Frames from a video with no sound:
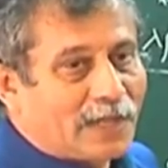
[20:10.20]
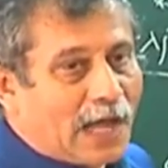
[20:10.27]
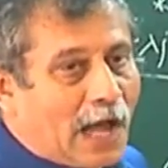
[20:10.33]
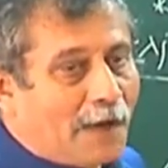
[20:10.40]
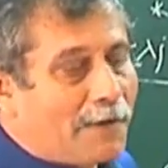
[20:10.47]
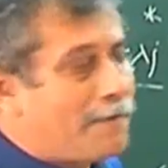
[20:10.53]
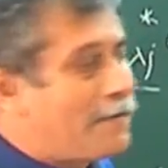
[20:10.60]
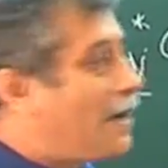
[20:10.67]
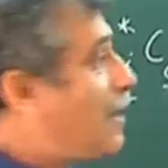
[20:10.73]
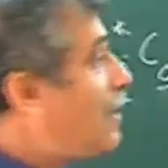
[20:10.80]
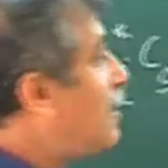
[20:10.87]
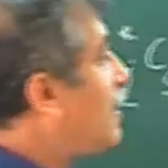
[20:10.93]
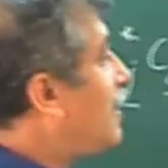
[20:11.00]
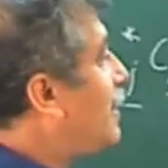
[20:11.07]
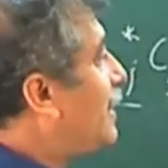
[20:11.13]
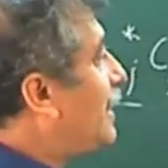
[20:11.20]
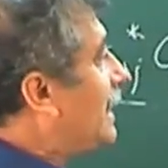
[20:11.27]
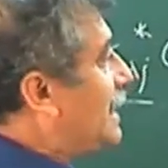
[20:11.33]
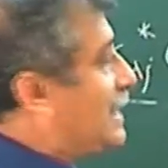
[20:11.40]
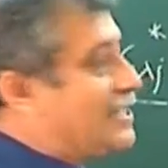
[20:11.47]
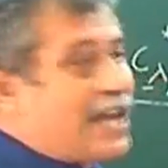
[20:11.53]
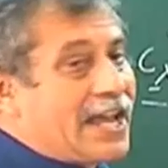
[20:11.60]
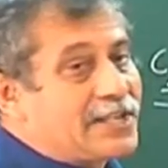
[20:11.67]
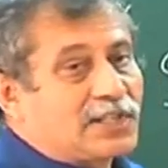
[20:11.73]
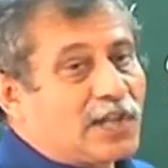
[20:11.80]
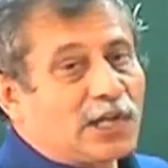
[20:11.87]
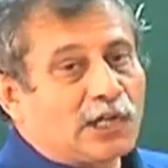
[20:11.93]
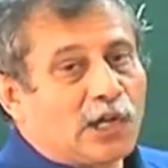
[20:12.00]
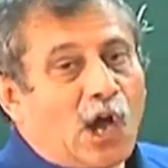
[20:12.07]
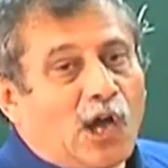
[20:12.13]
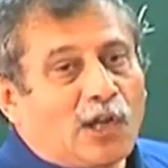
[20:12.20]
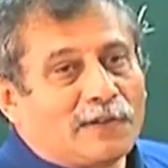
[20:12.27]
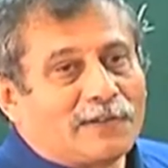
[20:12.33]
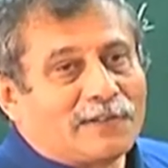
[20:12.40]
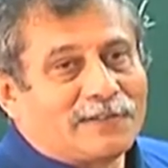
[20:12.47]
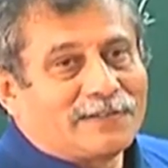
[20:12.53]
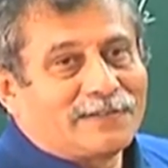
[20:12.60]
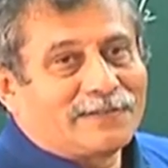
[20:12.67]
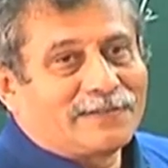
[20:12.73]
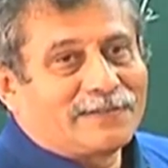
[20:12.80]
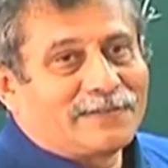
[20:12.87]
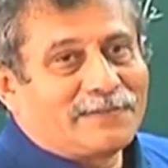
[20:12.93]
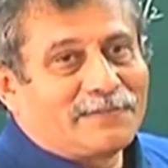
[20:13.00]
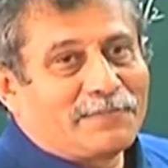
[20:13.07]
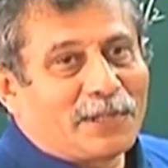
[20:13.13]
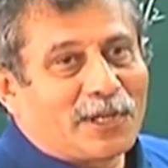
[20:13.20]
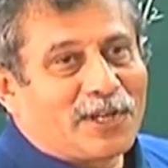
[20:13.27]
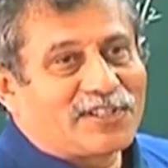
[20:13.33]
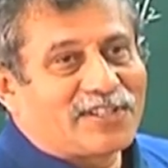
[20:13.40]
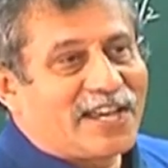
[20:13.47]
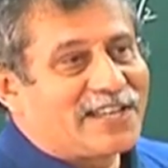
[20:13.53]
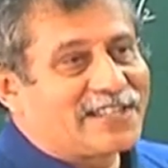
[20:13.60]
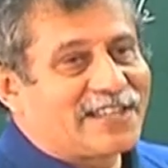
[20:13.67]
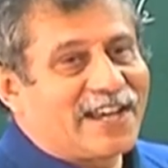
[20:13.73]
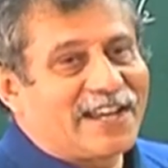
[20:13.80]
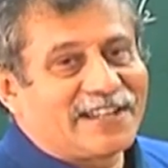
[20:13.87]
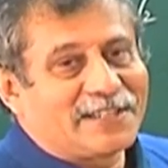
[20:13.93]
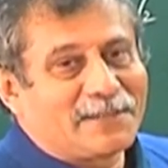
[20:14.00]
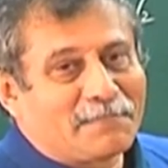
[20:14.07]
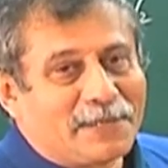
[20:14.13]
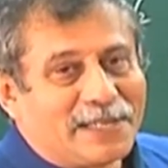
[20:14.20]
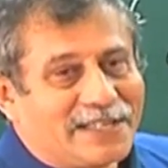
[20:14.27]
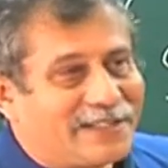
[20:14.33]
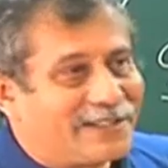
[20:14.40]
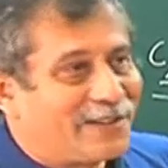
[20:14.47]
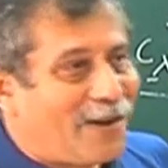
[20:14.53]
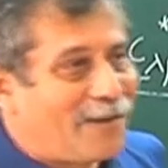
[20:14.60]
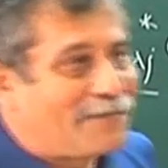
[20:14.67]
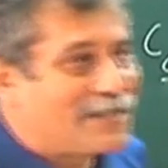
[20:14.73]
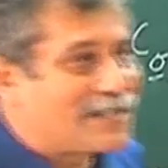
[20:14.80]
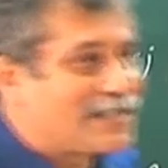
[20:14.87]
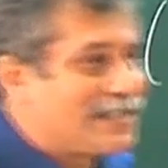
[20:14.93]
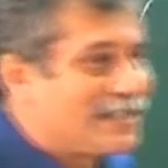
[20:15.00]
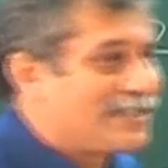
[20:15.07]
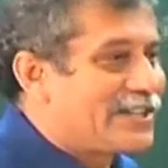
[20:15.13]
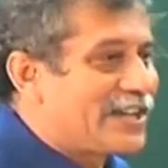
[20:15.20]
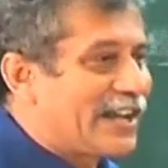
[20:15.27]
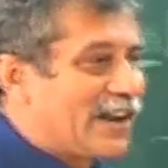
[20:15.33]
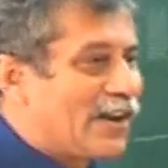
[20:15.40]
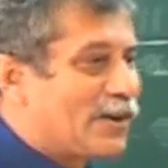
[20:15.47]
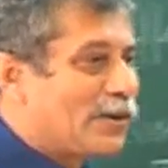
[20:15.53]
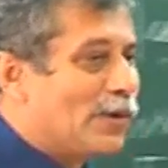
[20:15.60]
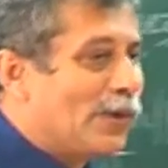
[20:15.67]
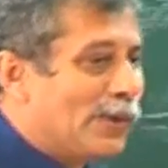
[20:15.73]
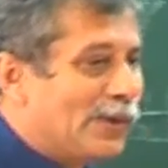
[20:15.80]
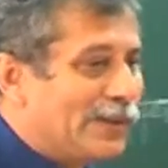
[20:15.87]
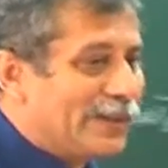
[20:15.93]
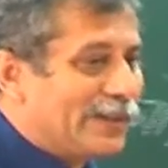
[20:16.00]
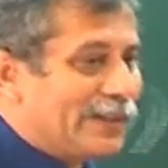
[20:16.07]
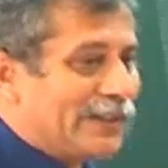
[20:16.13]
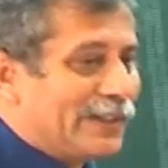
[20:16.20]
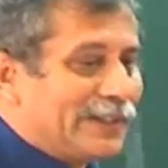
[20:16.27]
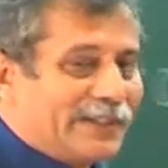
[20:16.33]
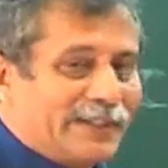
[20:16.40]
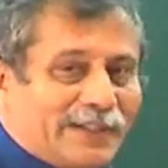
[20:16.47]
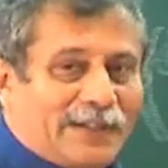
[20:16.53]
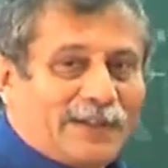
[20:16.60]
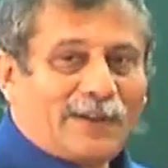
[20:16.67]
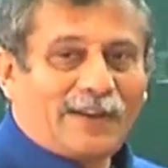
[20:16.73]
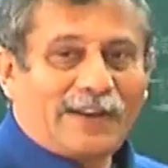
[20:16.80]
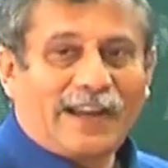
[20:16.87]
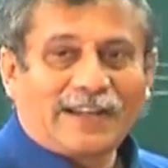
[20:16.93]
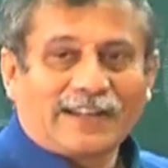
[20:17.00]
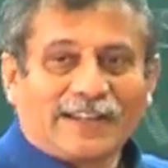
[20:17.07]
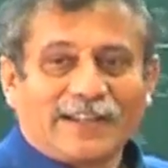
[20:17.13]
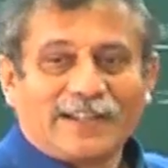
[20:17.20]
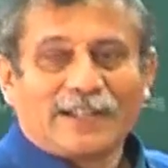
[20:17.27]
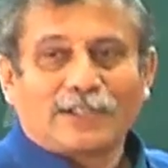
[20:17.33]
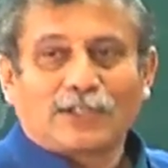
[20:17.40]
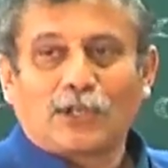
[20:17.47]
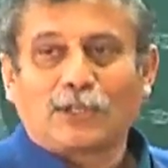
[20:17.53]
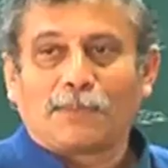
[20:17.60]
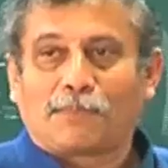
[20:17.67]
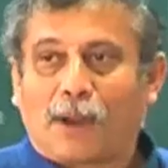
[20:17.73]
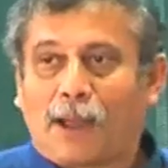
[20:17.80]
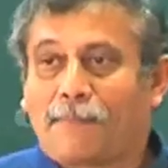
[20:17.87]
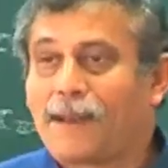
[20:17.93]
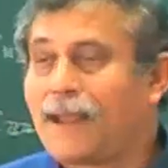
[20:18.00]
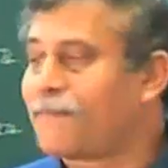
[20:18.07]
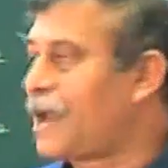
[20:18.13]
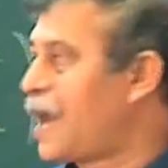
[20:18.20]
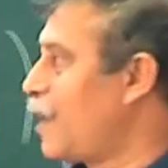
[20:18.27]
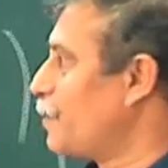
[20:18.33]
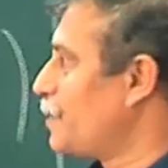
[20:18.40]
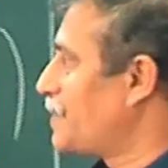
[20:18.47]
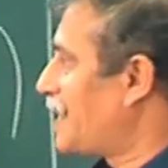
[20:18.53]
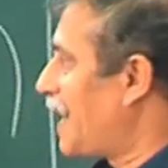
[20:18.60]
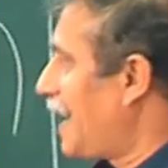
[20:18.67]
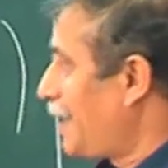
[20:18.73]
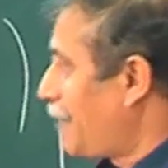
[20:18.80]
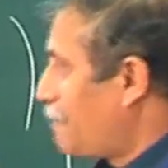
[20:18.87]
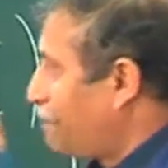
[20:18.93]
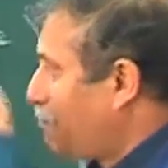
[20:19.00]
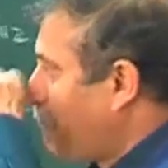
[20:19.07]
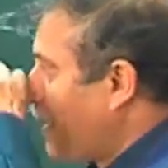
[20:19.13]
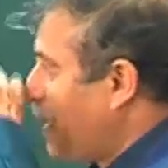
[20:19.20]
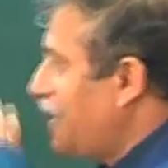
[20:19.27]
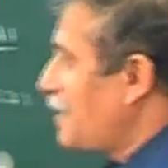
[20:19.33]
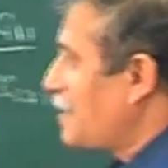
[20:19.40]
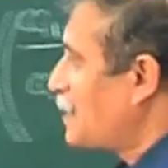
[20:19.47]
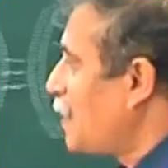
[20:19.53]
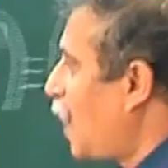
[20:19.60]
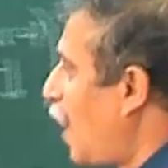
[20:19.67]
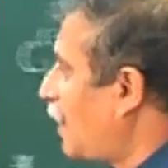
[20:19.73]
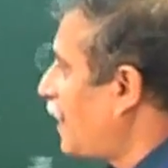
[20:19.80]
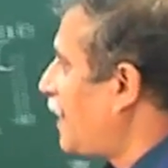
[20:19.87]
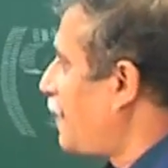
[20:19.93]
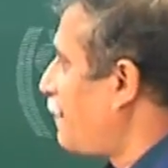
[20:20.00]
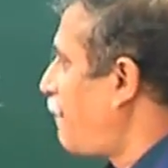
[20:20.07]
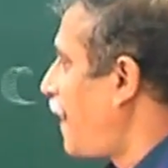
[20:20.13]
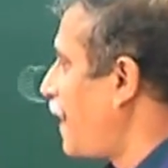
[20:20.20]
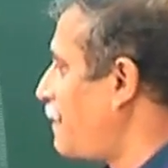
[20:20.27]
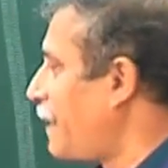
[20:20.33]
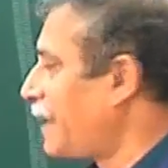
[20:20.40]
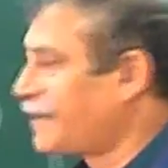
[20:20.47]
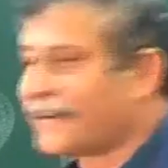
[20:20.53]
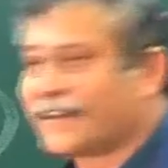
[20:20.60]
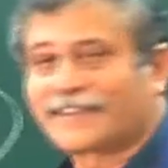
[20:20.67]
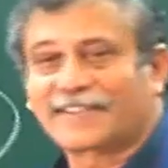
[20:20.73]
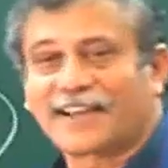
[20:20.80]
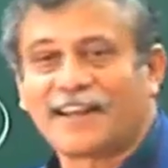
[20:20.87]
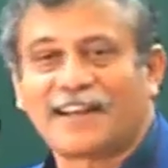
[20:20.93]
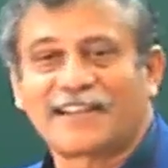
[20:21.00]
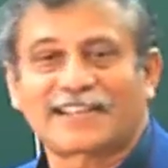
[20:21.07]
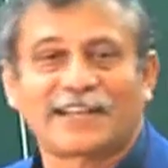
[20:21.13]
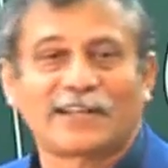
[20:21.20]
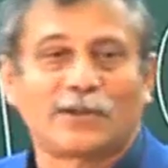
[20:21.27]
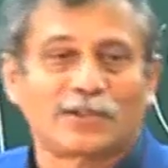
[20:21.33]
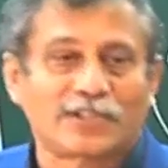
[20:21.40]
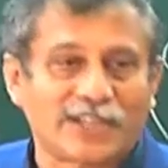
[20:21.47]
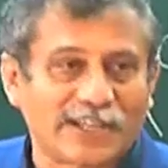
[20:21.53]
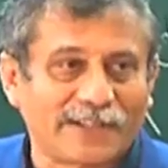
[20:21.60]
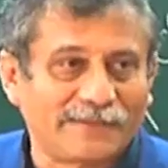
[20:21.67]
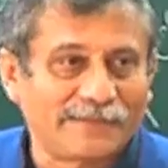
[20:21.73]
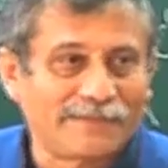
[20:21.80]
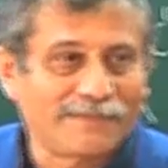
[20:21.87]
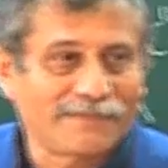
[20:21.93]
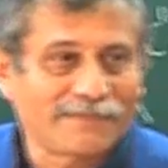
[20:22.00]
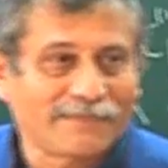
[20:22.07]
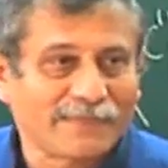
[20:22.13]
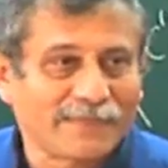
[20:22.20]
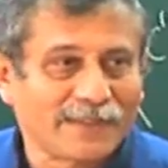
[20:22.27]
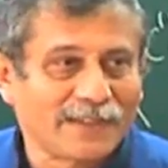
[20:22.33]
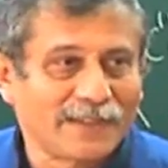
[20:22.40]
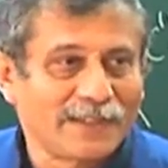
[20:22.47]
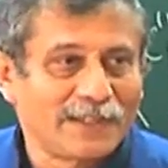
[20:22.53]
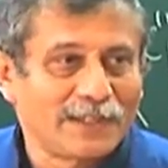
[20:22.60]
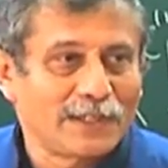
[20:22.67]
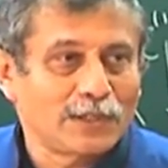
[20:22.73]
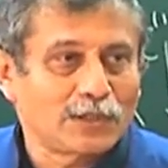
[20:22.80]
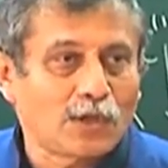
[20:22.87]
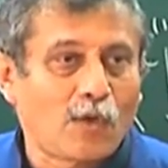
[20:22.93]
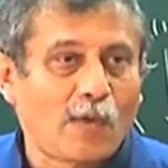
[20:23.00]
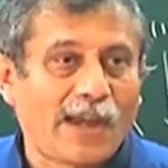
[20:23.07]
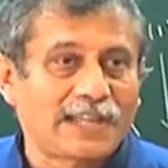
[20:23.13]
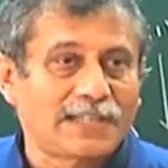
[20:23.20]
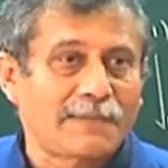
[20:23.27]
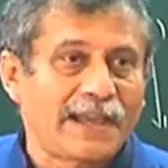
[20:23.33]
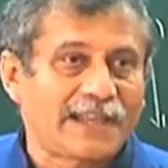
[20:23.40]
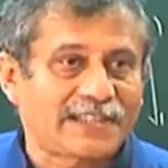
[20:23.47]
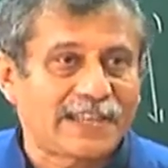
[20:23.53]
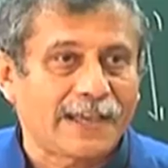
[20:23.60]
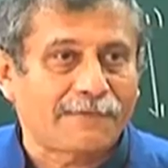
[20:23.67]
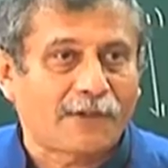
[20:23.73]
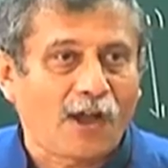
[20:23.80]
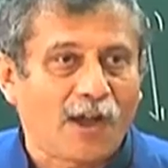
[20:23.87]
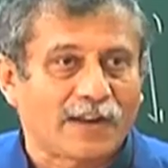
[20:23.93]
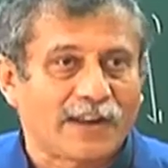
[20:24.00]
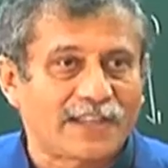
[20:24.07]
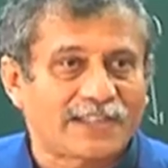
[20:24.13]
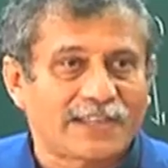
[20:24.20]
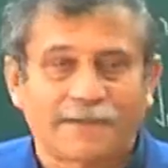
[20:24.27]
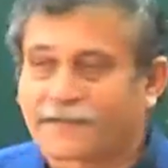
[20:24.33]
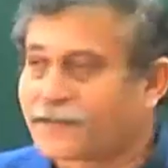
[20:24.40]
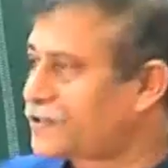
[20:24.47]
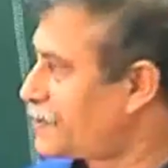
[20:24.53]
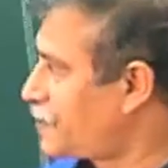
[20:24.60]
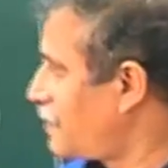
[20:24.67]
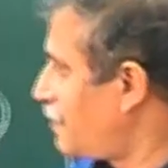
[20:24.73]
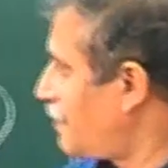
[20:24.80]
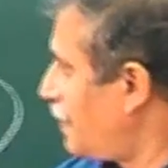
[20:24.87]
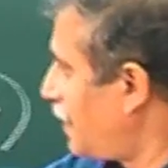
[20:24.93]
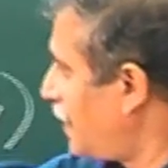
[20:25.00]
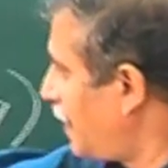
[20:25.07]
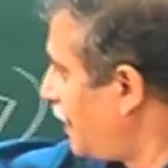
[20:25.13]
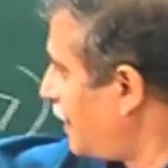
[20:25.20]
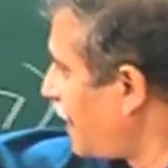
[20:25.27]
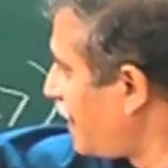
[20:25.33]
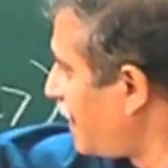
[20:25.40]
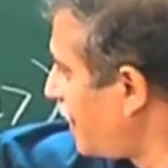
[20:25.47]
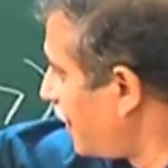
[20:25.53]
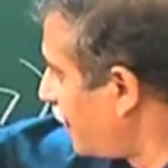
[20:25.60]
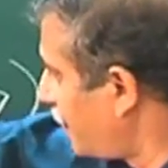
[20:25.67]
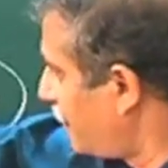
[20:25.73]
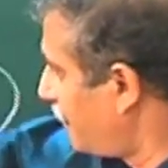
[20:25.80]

However, J is not gone because J is there in the P, obviously. J cannot go. All right. So the problem now is that P is not a defined matrix unless I know J. So where is my SCF gone? SCF is hidden here.